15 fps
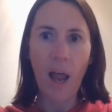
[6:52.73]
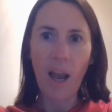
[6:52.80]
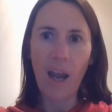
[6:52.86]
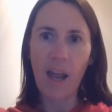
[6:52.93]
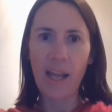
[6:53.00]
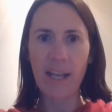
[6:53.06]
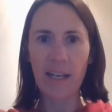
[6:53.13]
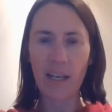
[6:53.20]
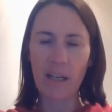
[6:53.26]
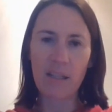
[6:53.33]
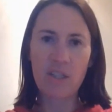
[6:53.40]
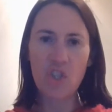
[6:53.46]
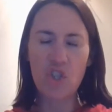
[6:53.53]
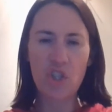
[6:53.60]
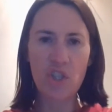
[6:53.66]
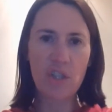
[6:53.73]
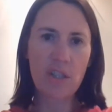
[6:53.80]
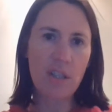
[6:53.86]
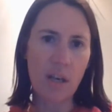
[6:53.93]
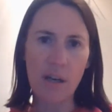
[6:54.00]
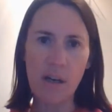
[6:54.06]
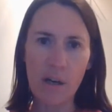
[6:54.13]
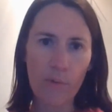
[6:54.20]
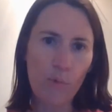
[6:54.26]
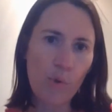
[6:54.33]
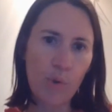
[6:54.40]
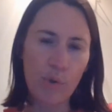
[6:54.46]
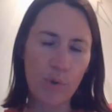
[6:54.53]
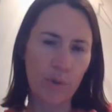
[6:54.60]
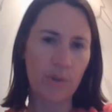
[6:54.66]
like, Star
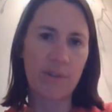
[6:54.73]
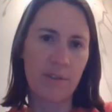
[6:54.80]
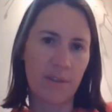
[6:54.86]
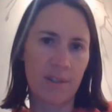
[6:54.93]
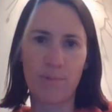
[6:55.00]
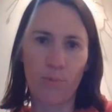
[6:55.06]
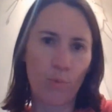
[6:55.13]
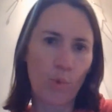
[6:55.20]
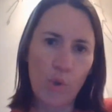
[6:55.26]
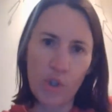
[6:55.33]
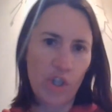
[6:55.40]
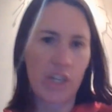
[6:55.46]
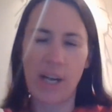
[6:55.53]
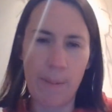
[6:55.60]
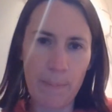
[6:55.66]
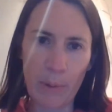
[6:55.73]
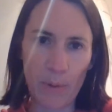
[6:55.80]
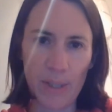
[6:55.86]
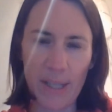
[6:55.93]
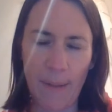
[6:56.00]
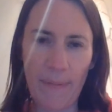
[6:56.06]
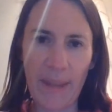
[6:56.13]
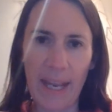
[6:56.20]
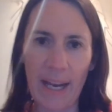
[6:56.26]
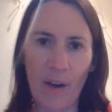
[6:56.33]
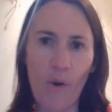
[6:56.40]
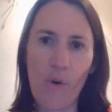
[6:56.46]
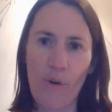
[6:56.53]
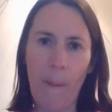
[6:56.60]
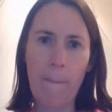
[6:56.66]
Wars warship or something,
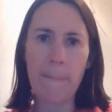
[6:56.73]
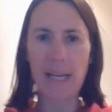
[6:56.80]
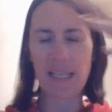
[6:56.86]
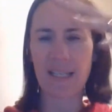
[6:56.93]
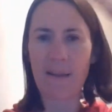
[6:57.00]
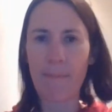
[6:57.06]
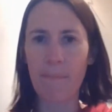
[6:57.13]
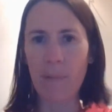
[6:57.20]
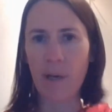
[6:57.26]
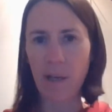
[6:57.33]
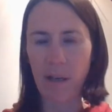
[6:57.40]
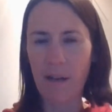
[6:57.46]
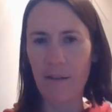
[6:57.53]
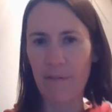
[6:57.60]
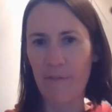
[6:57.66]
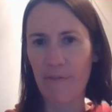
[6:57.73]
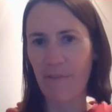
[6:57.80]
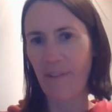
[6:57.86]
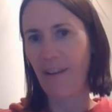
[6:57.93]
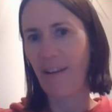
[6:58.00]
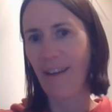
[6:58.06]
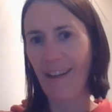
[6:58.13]
or a massive model of